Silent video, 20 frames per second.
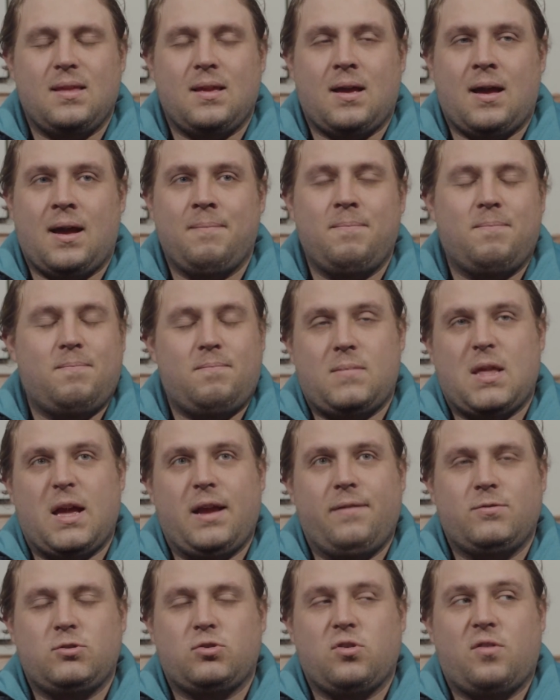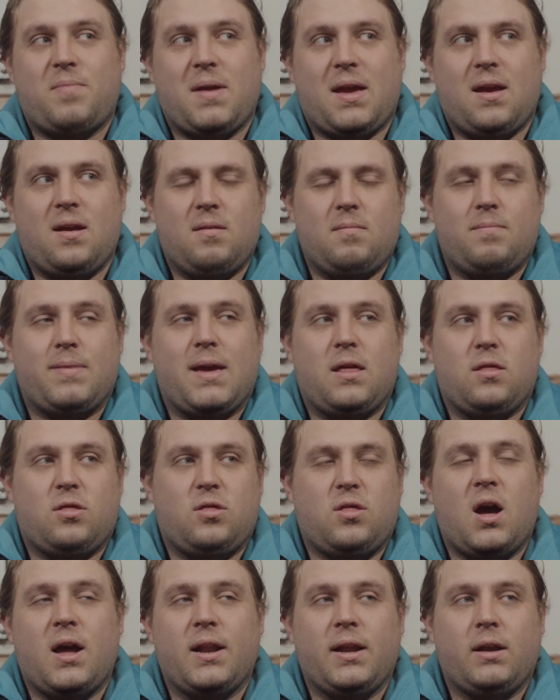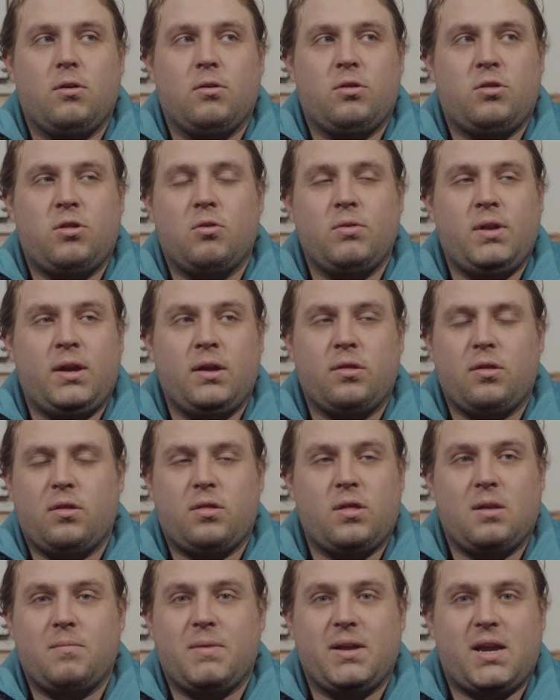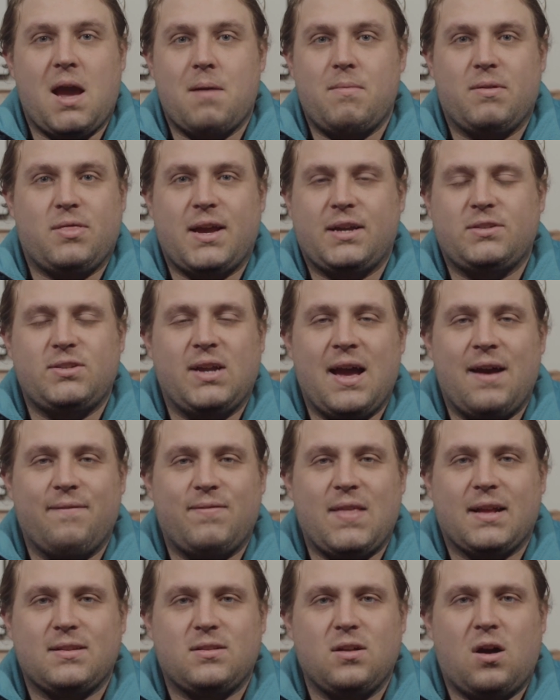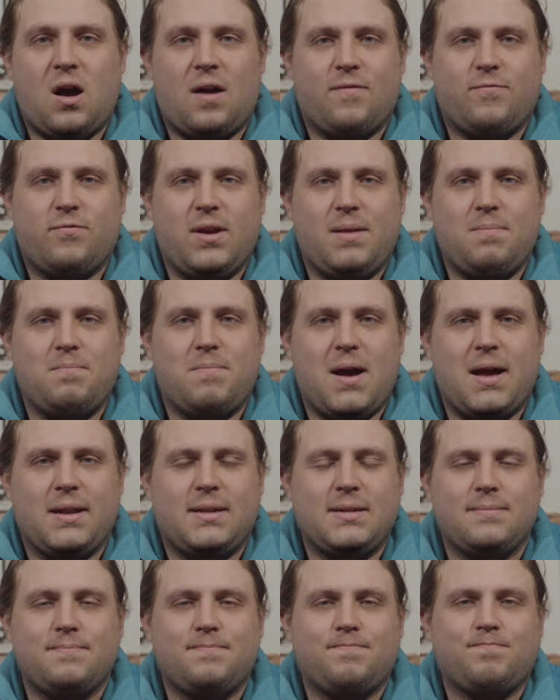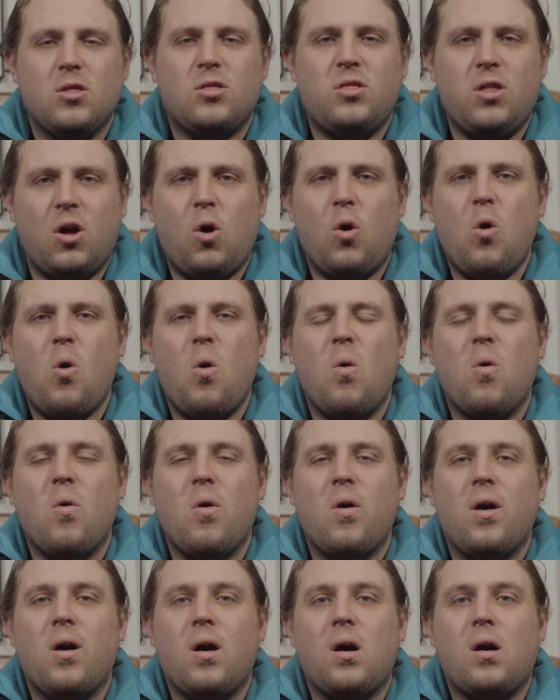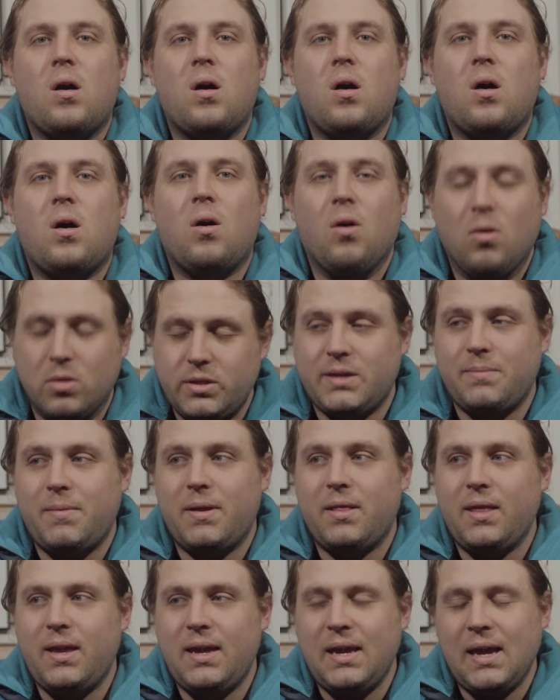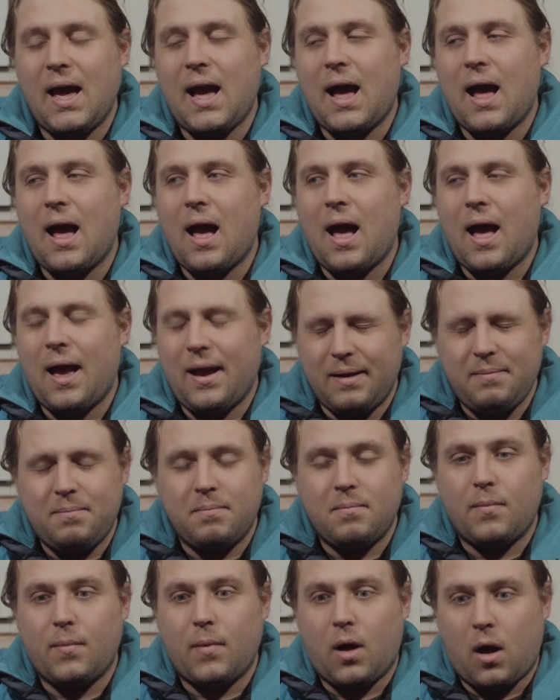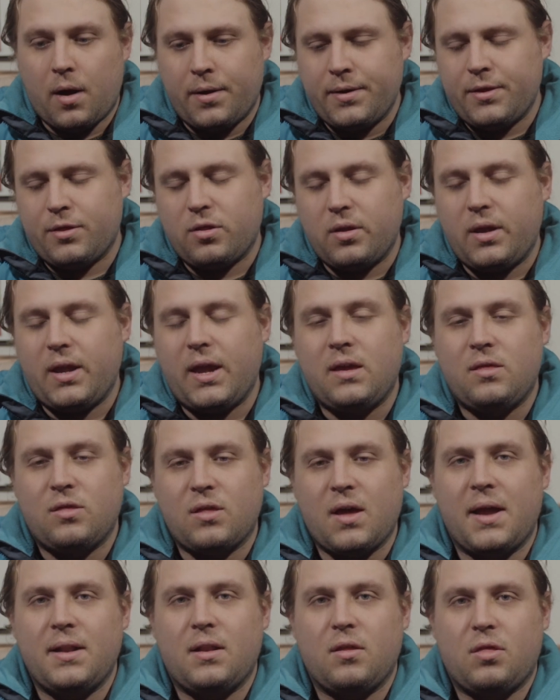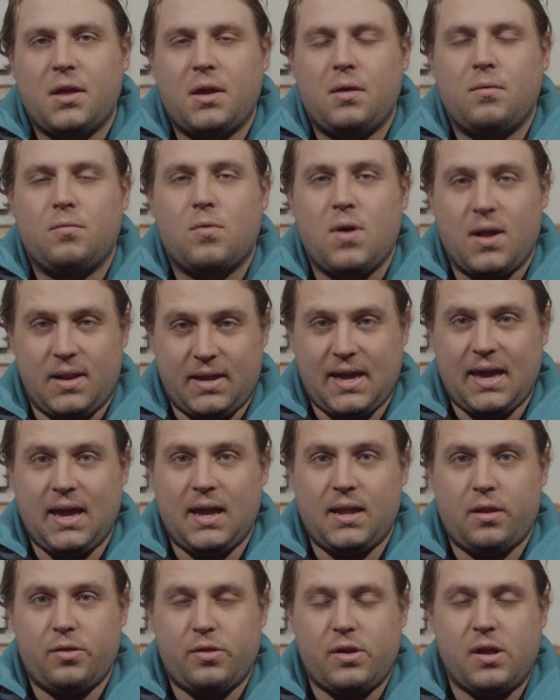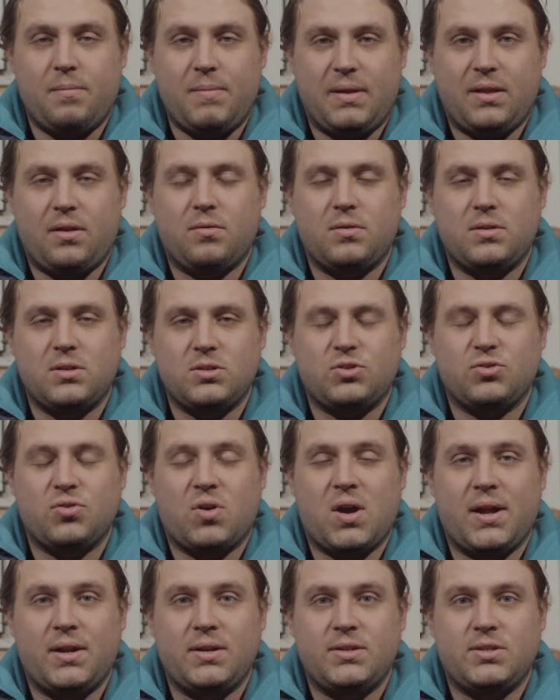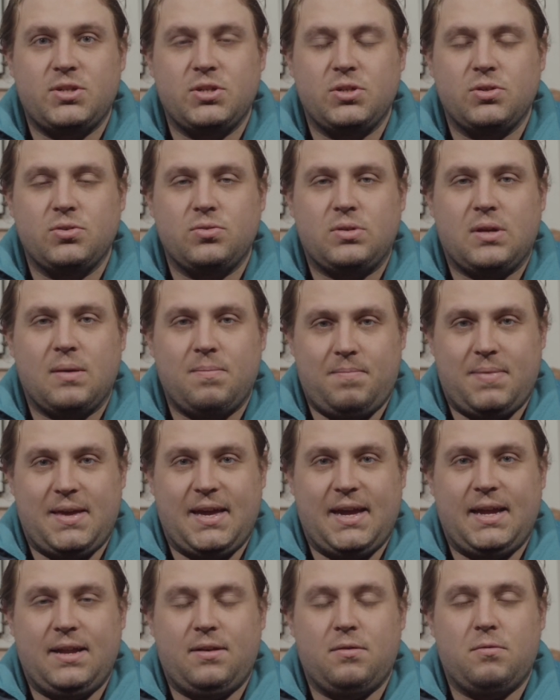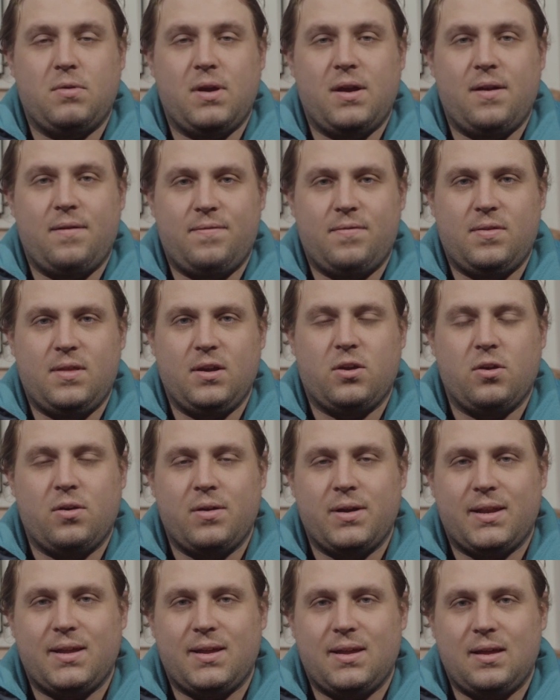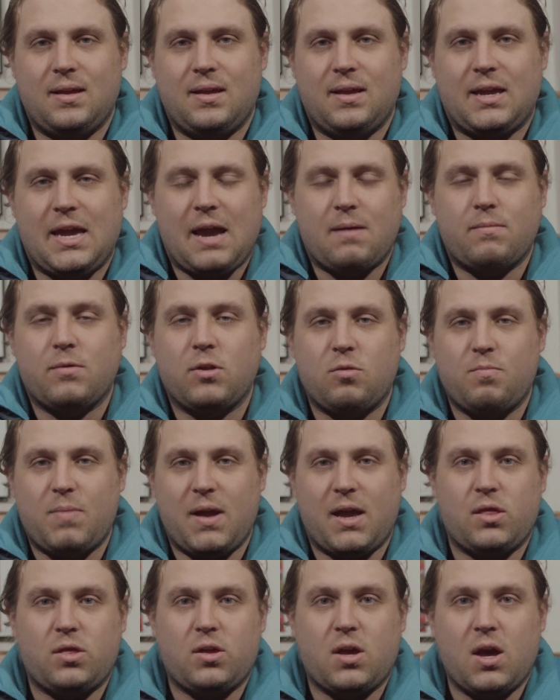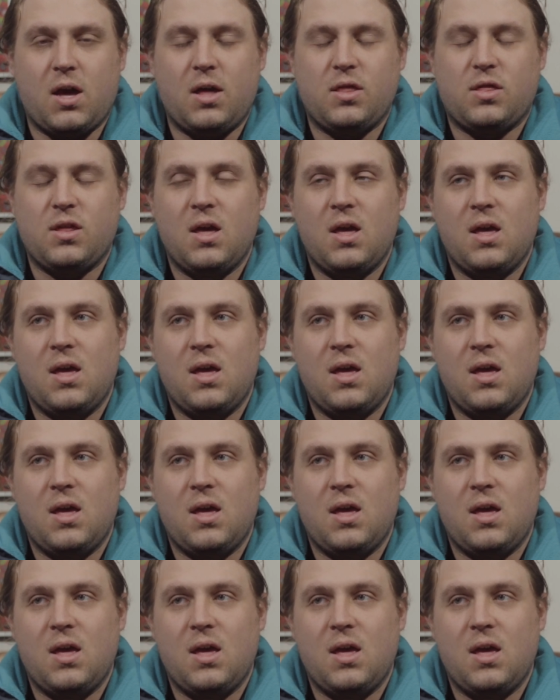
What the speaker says: I'm not even sure Panasonic or Sony's cinema cameras actually have that offering, but so ultimately, I'm honestly excited to see what Canon is going to be doing to try to compete with the current camera space, because